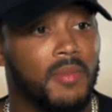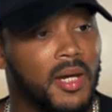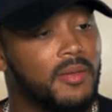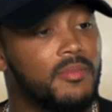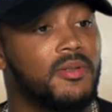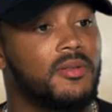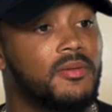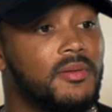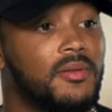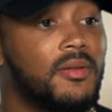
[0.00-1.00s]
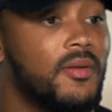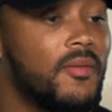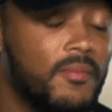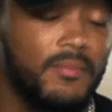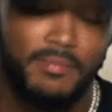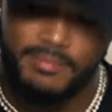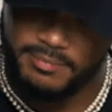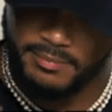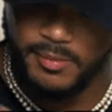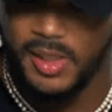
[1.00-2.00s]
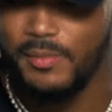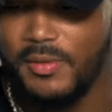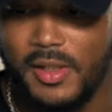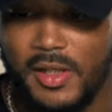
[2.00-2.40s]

then maybe but definitely